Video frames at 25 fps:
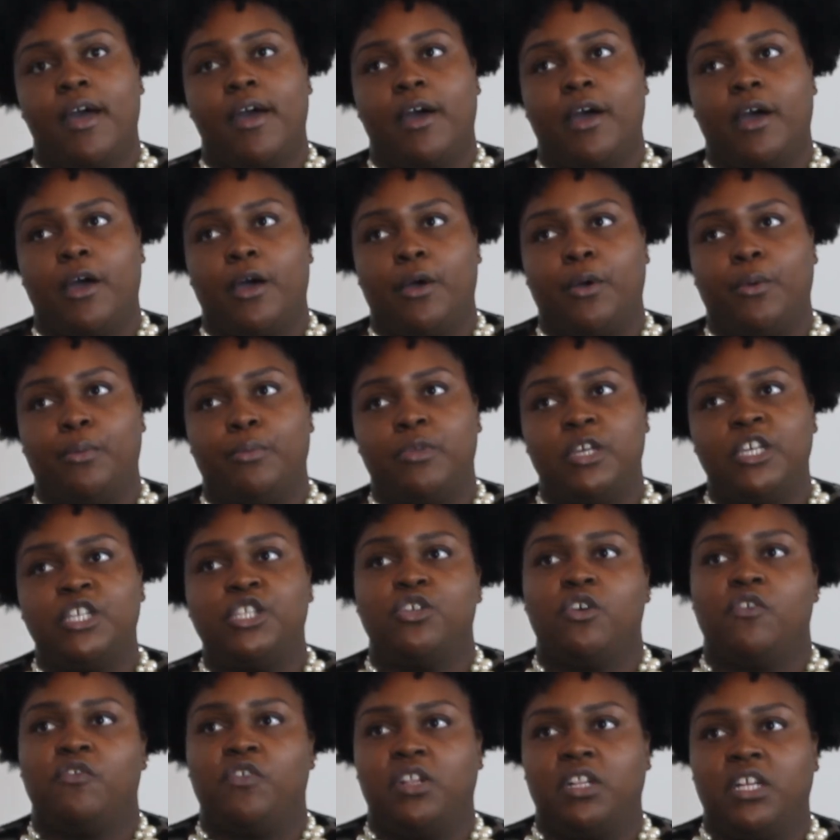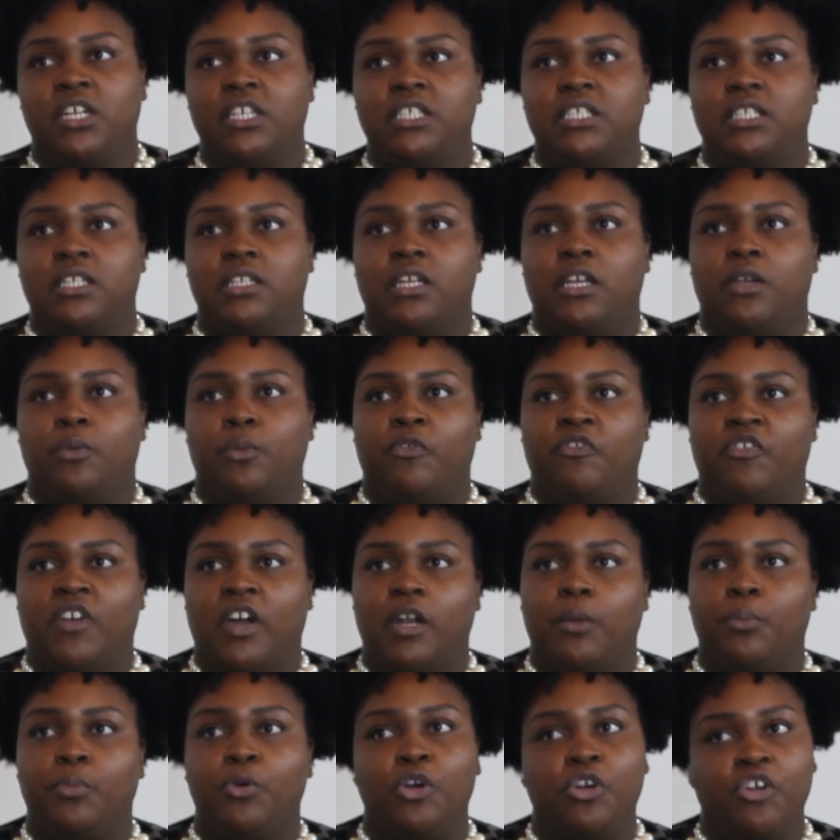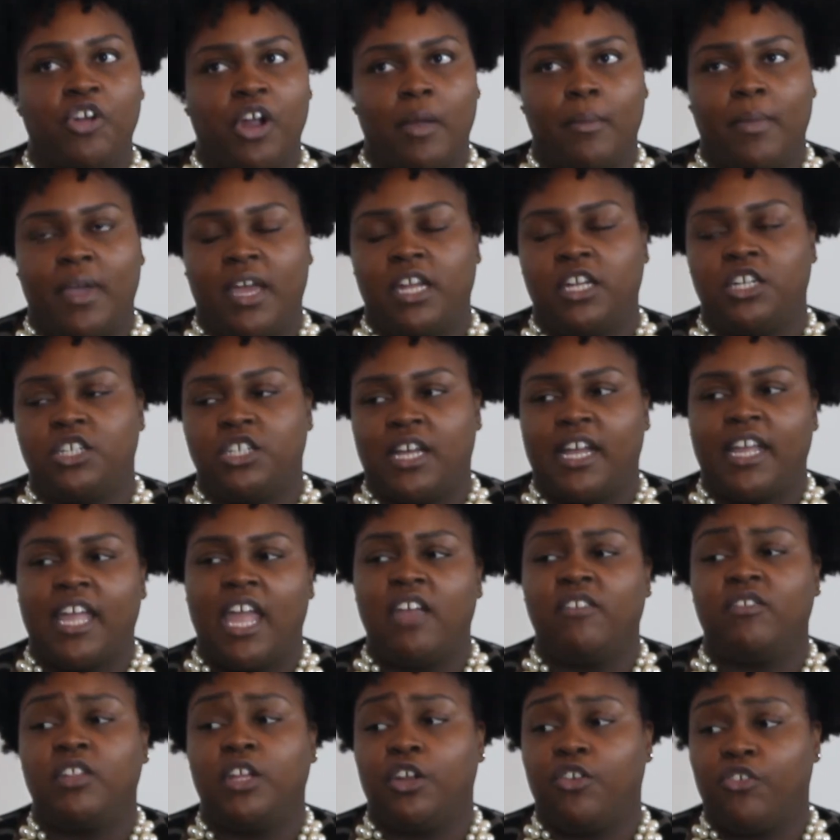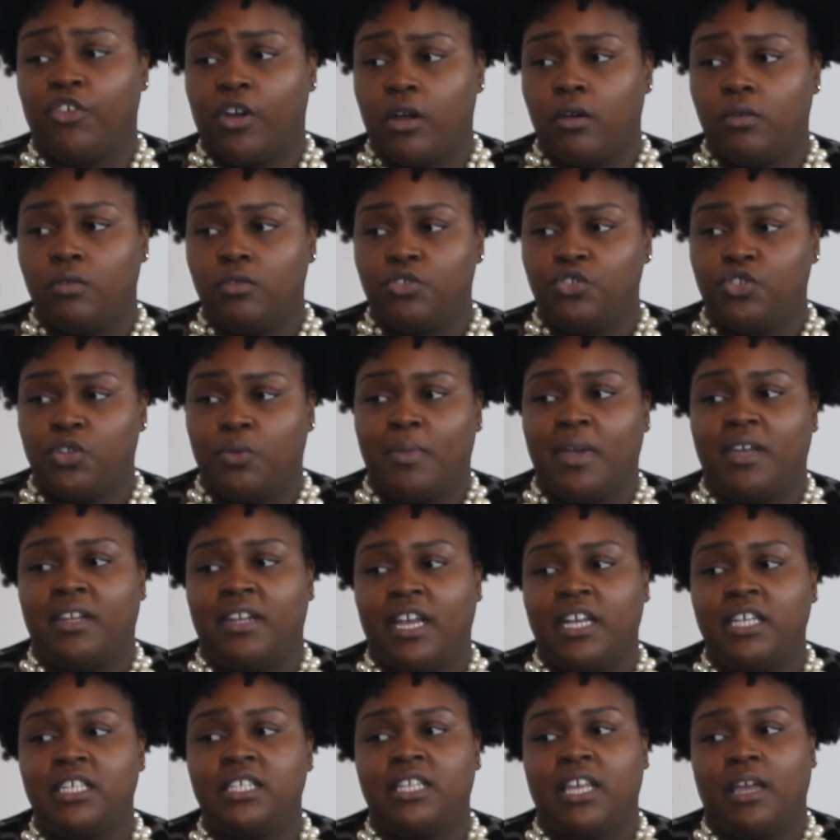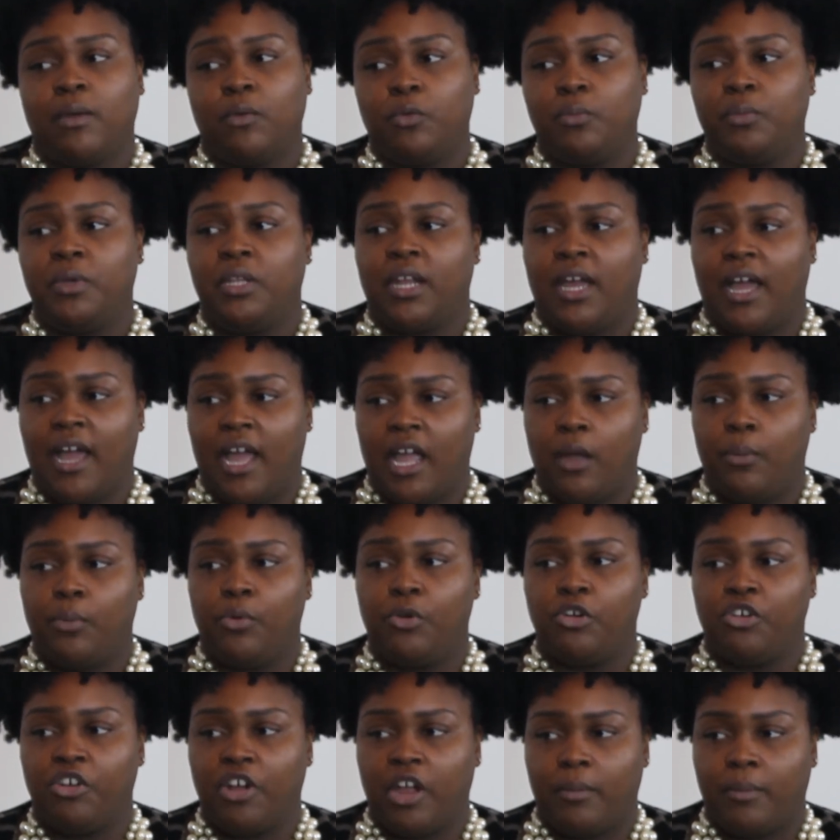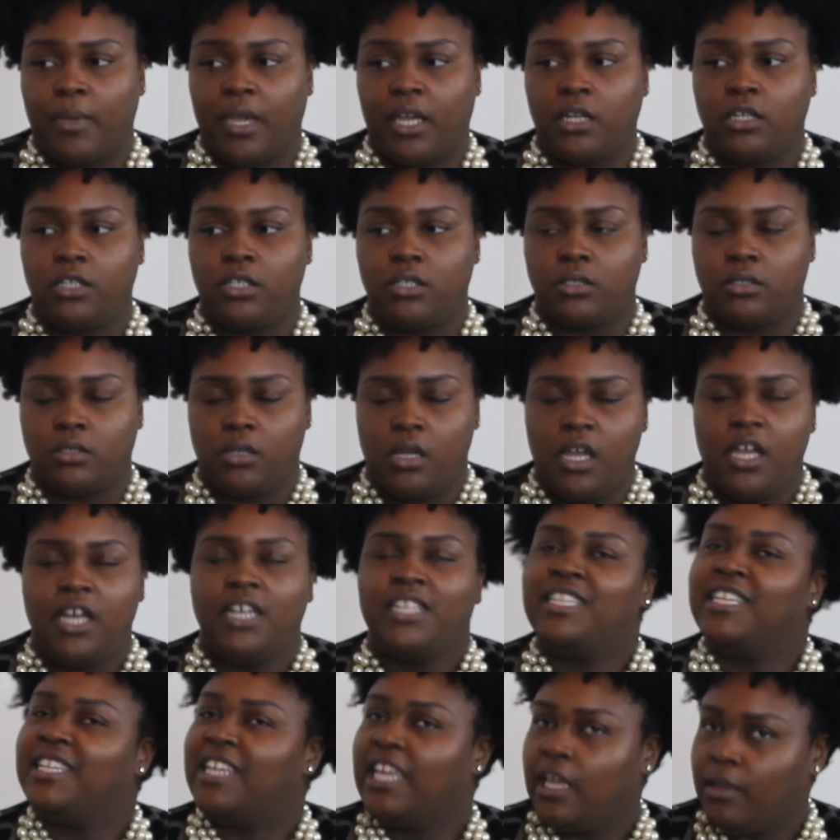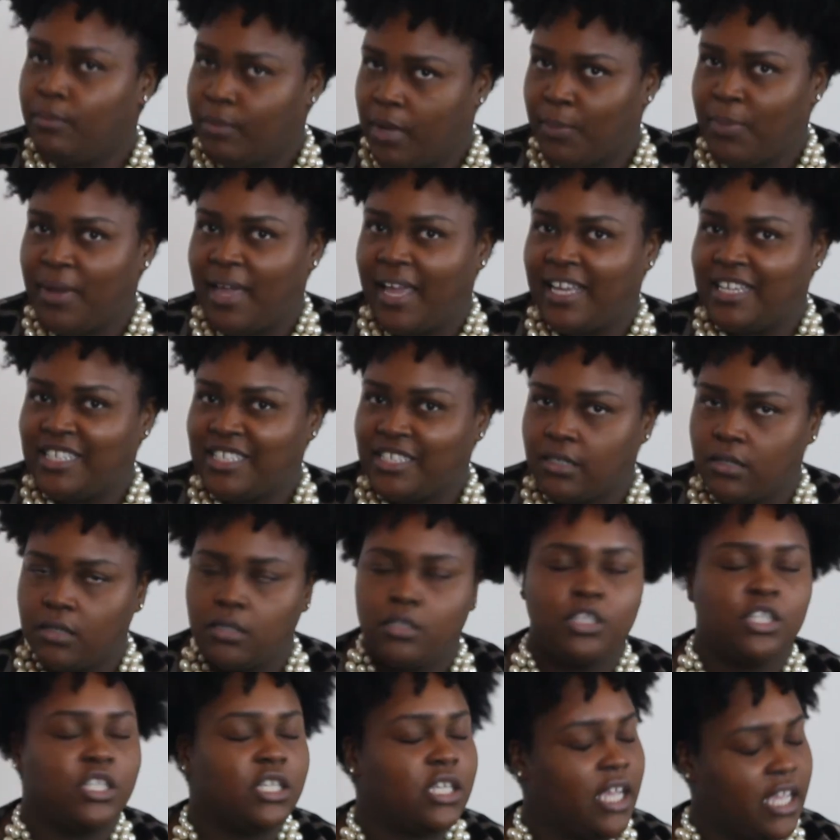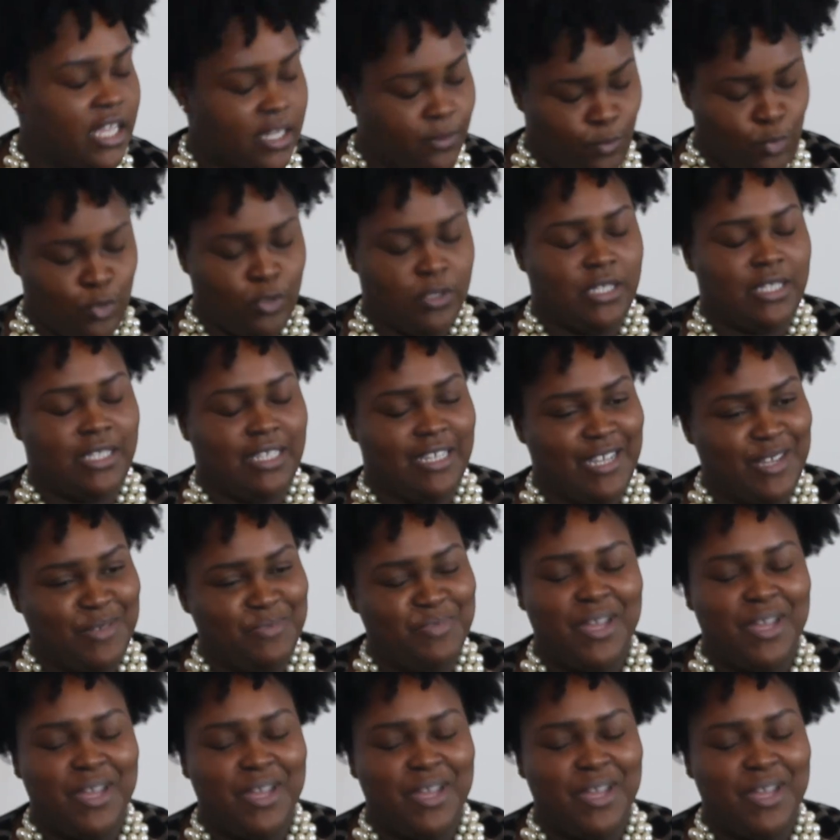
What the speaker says: And so realistically, without a program manager, I can't really grow. So my next step would be to hire a program manager to keep my passion, to get more sleep.